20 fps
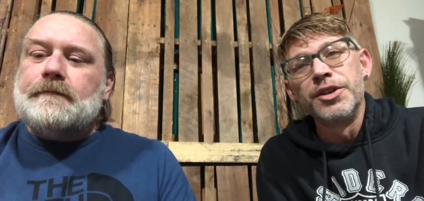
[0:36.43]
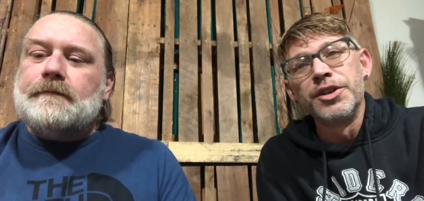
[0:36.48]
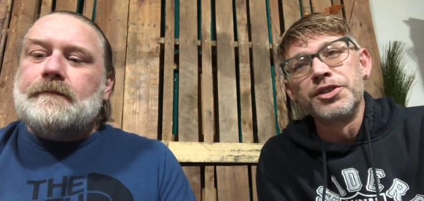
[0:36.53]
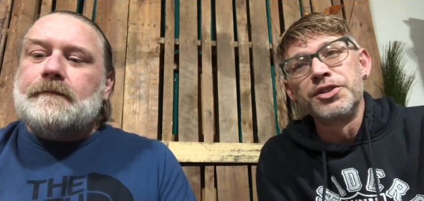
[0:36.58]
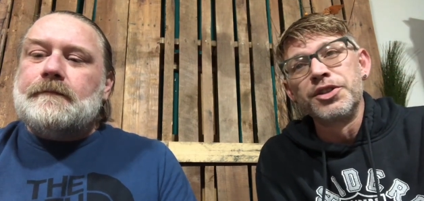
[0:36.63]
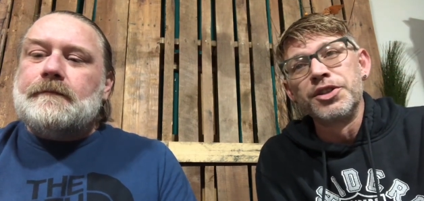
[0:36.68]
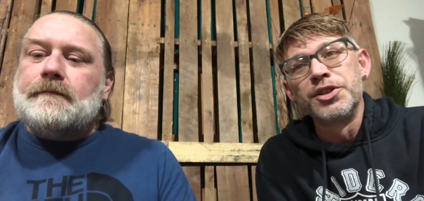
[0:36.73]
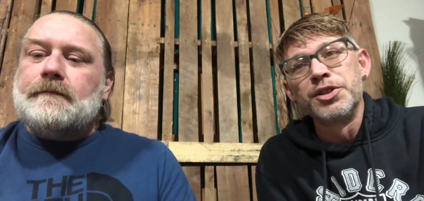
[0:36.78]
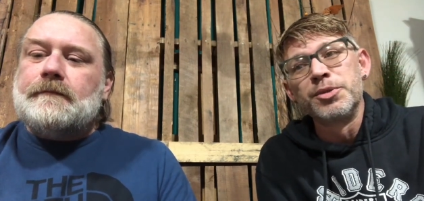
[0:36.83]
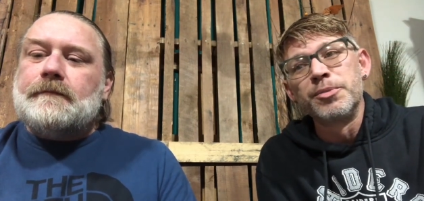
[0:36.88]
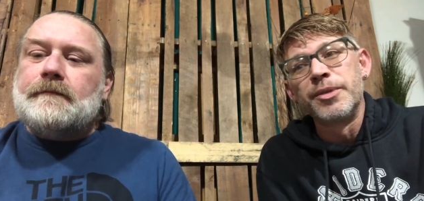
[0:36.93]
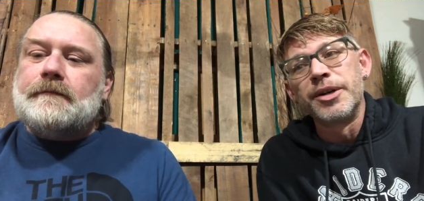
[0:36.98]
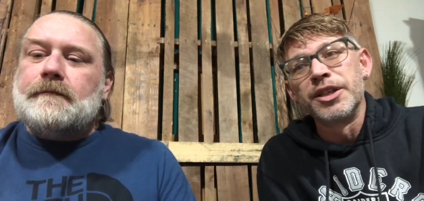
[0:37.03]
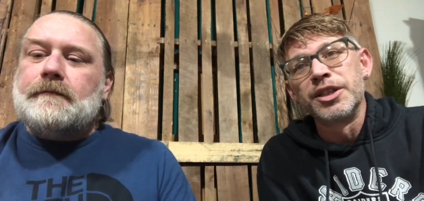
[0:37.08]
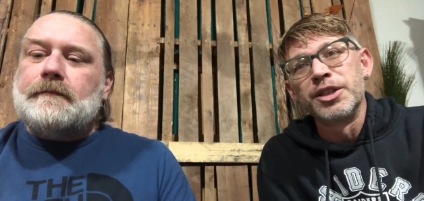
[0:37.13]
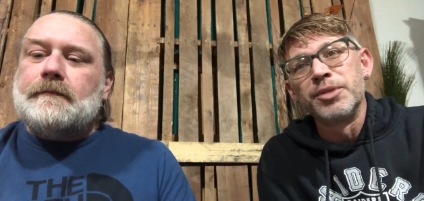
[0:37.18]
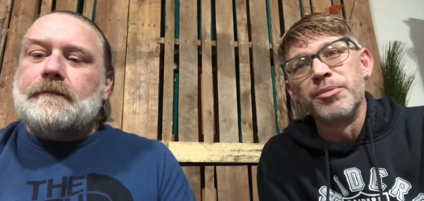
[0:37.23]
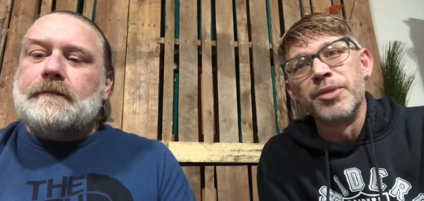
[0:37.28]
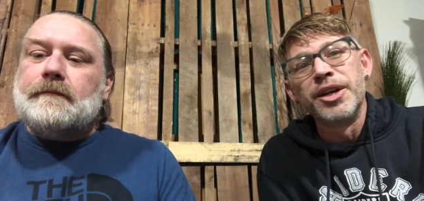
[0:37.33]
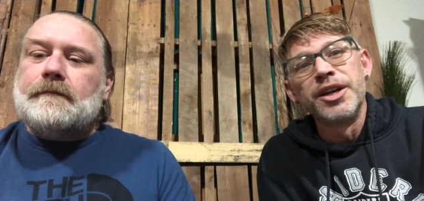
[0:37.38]
Speaker 1: This is
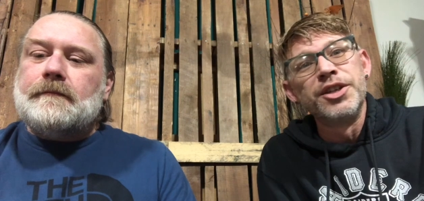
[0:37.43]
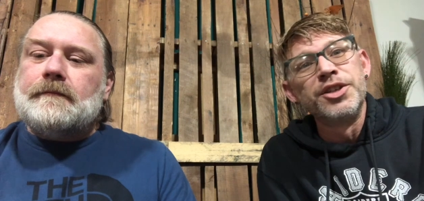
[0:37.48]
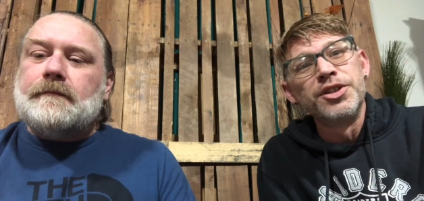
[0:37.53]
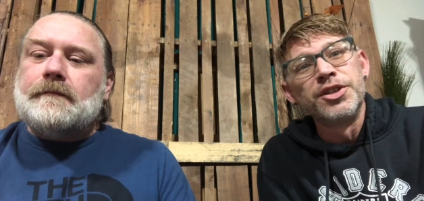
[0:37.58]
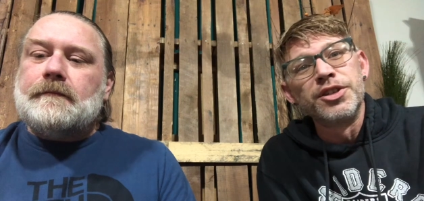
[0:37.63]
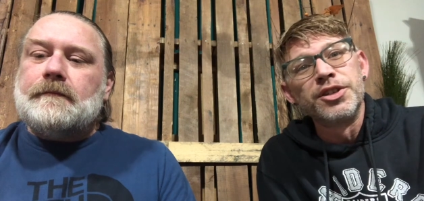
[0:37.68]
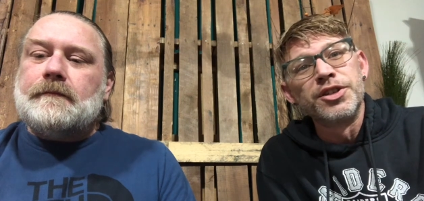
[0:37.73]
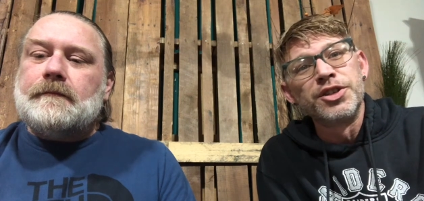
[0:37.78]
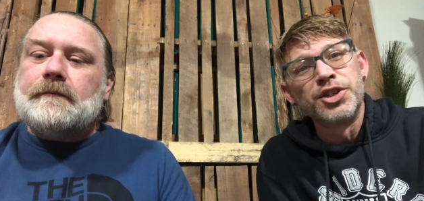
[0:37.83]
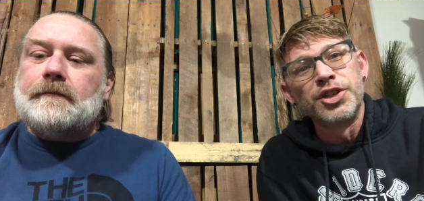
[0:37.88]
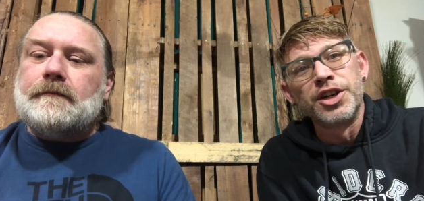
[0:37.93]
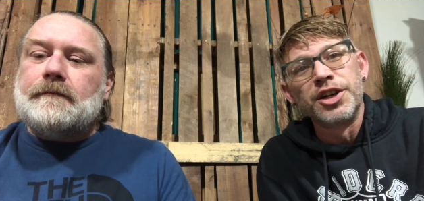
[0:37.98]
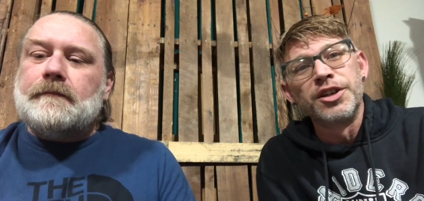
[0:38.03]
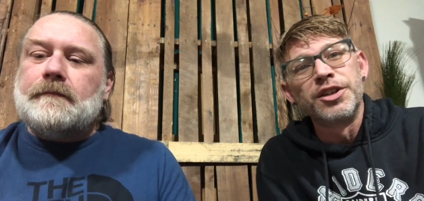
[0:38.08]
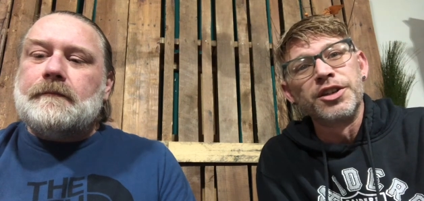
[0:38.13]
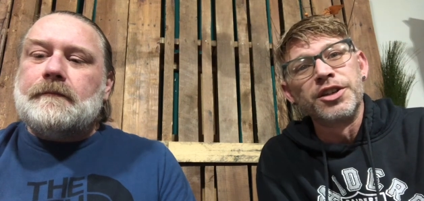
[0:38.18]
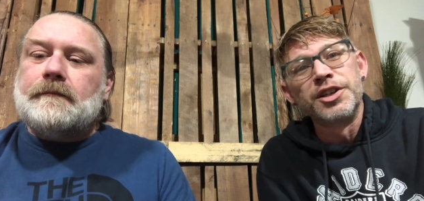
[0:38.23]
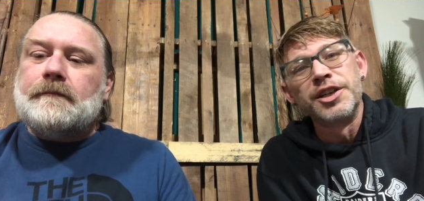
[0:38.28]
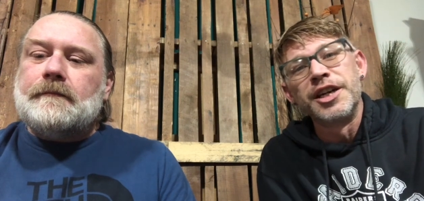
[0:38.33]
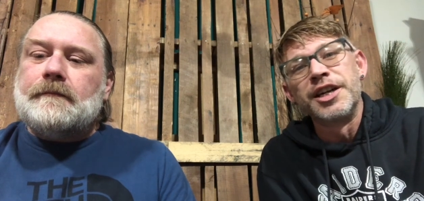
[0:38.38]
about the major
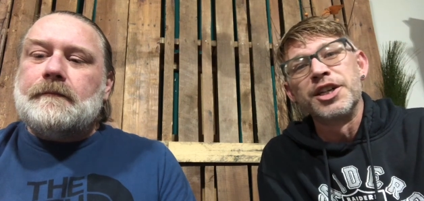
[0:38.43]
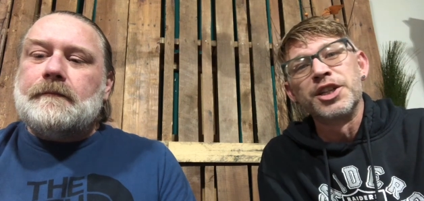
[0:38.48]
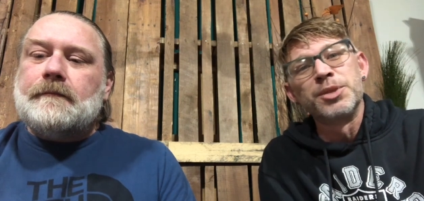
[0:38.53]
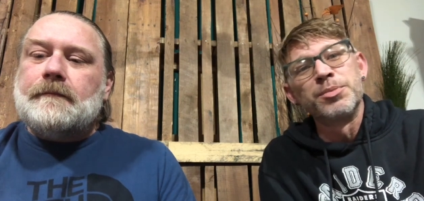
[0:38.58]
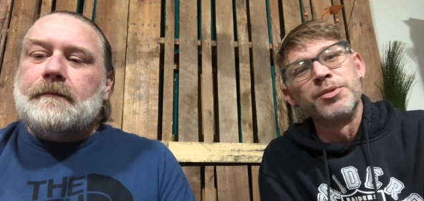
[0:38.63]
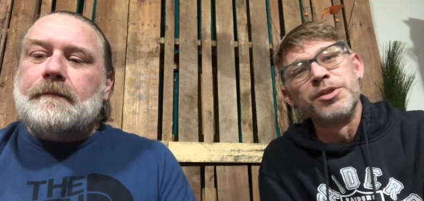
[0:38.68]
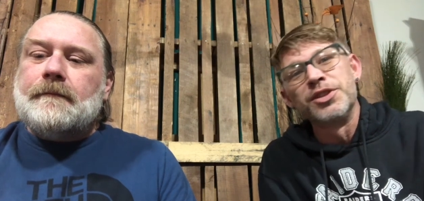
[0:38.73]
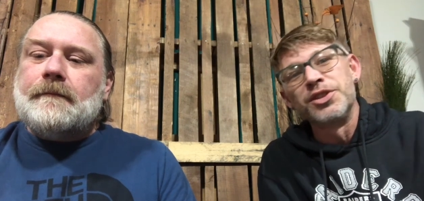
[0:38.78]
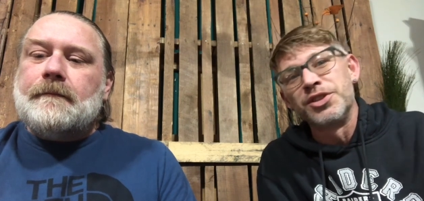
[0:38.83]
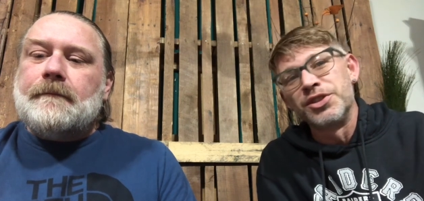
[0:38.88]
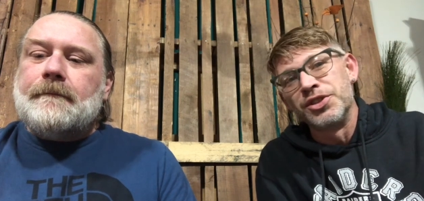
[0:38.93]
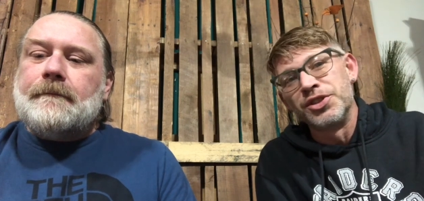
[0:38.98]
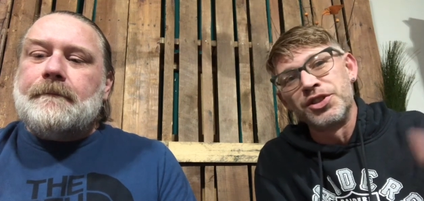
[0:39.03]
channel announcements,